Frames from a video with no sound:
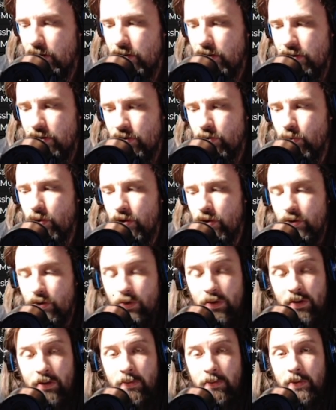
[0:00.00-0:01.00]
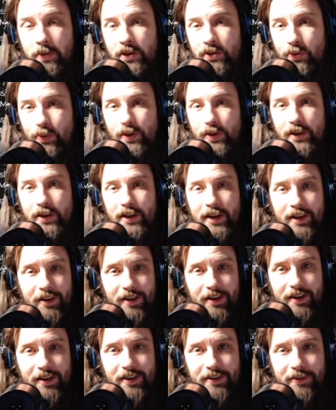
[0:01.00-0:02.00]
you are going to be doing a
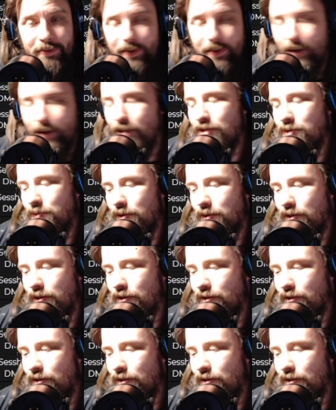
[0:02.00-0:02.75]
lot of, actually.